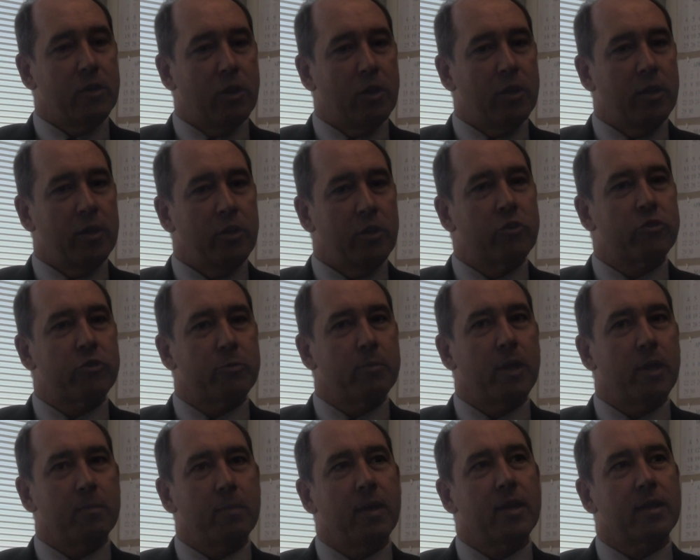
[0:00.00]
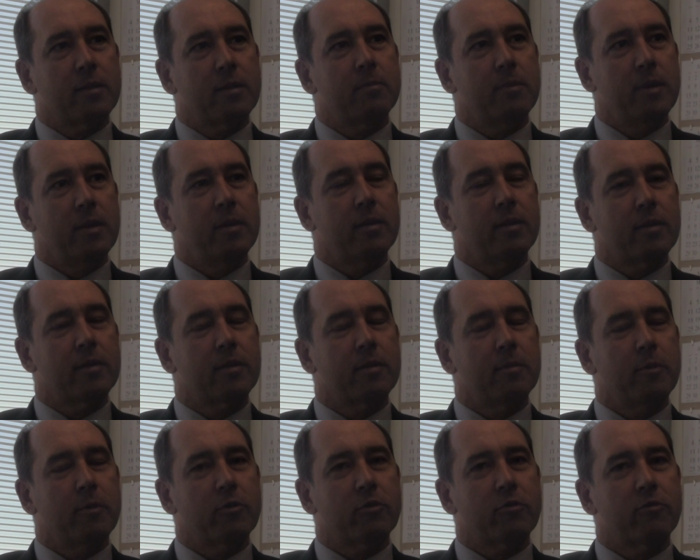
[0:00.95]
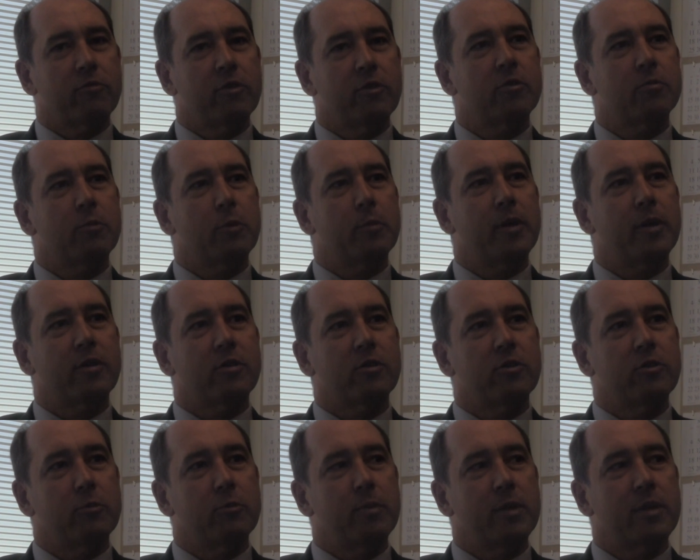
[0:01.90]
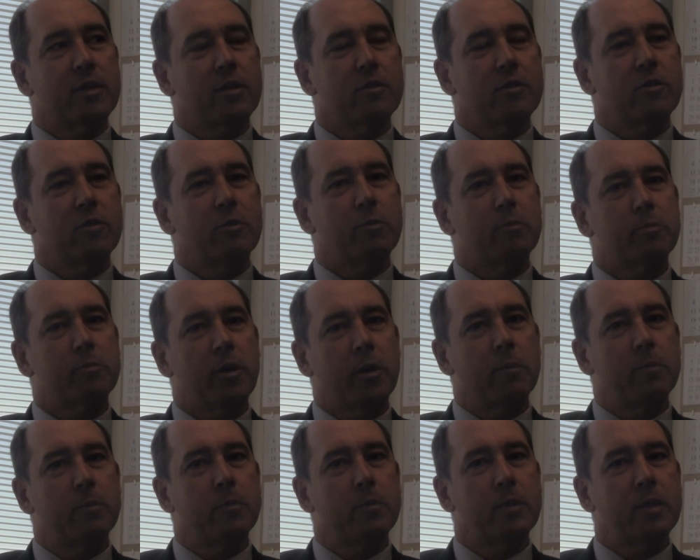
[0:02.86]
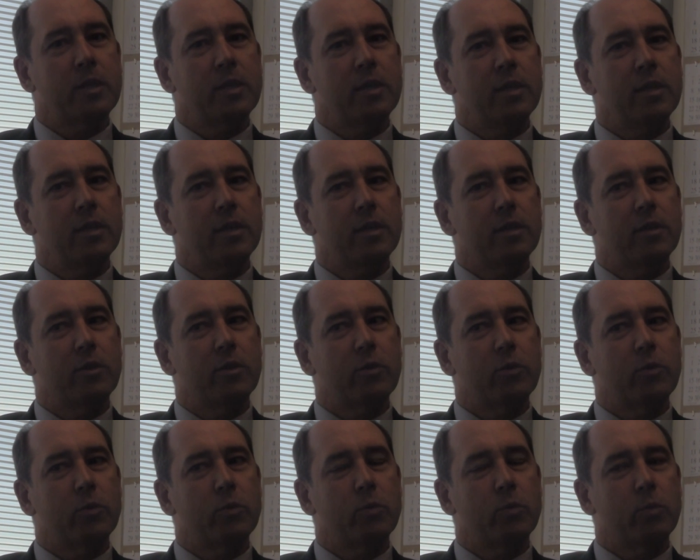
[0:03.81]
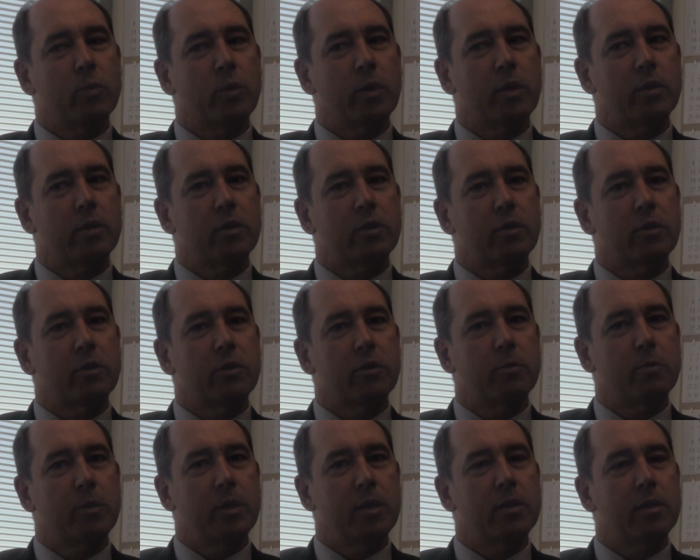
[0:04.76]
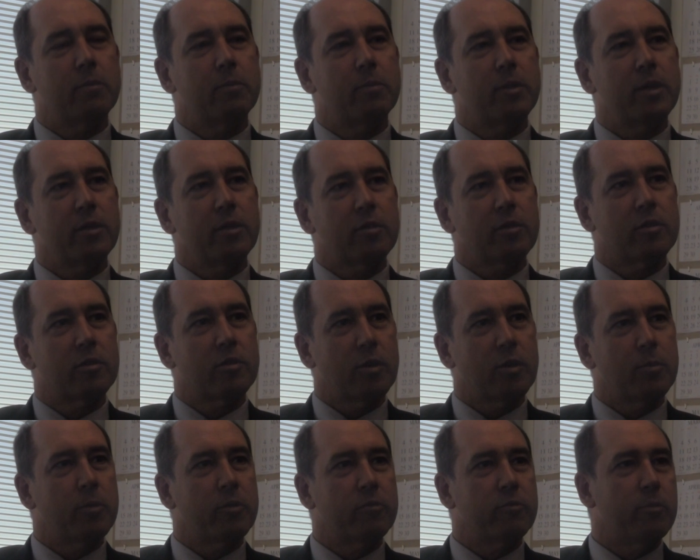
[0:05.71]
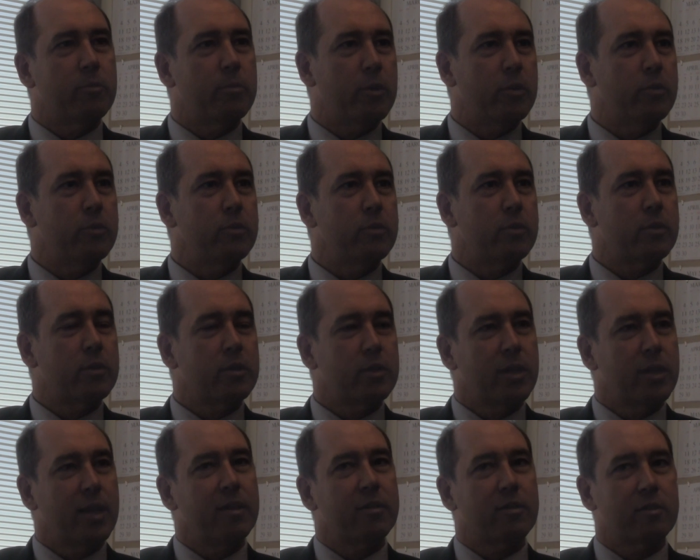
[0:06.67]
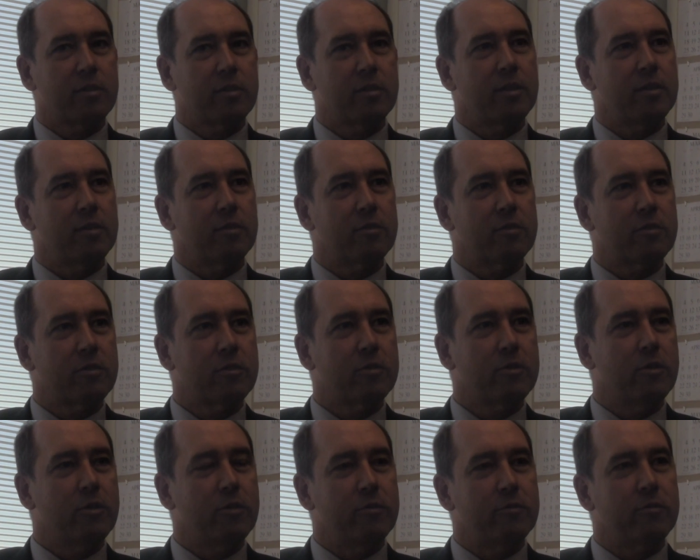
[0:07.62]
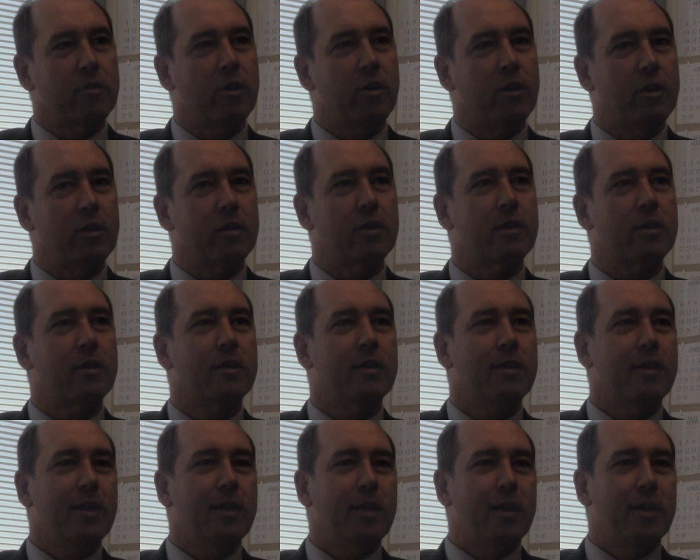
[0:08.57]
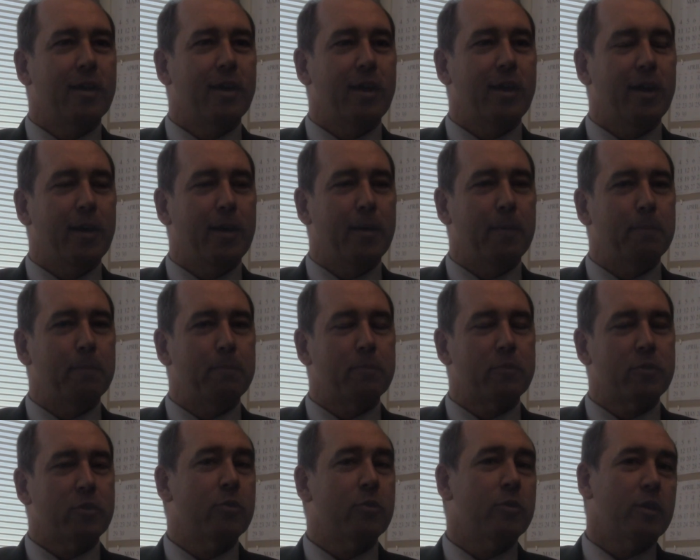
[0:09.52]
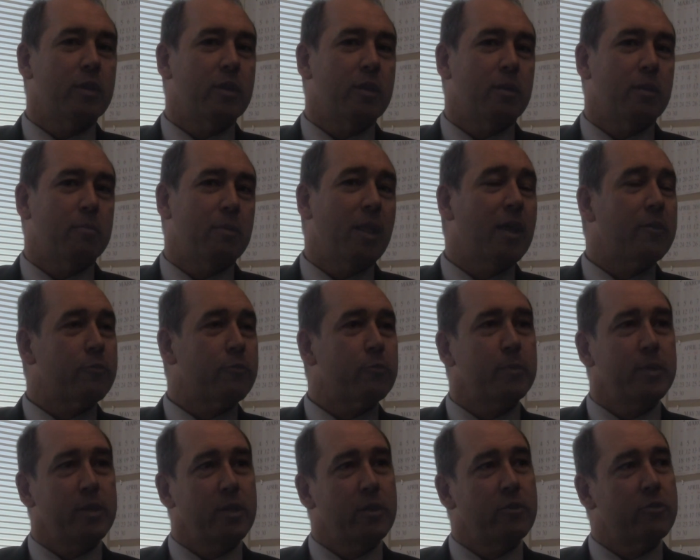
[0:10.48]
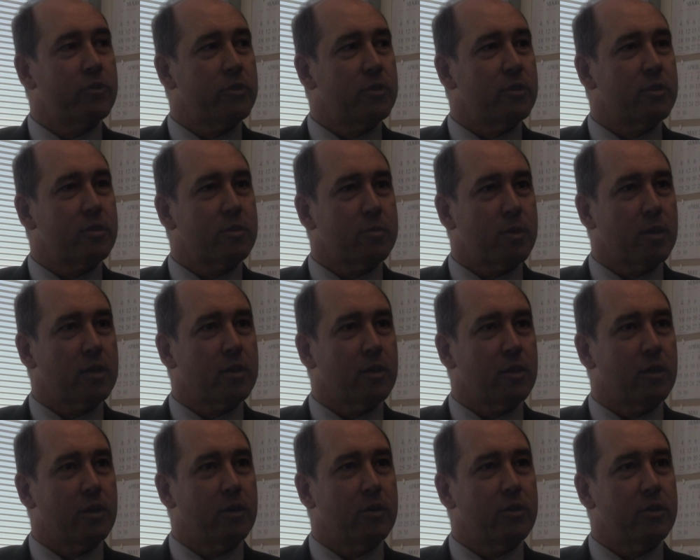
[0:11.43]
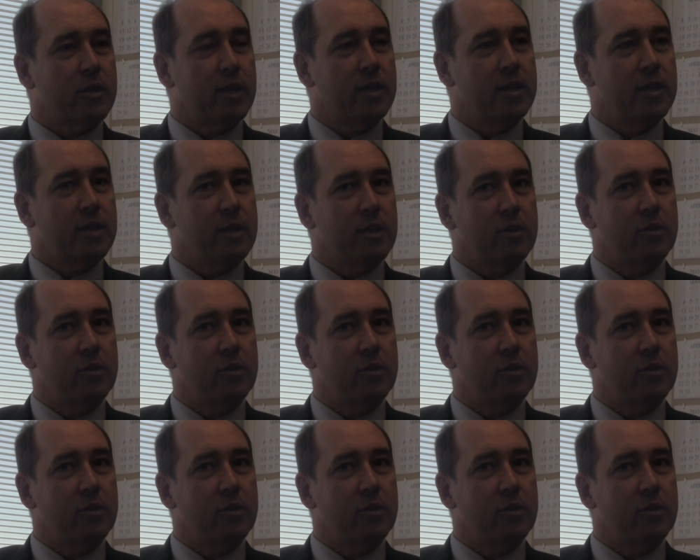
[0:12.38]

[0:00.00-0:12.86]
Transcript: In the ocean might be the most reasonable place to do it, because you probably want to be in a place that's somewhat remote in case things go wrong. So a platform in the ocean seems like a good idea.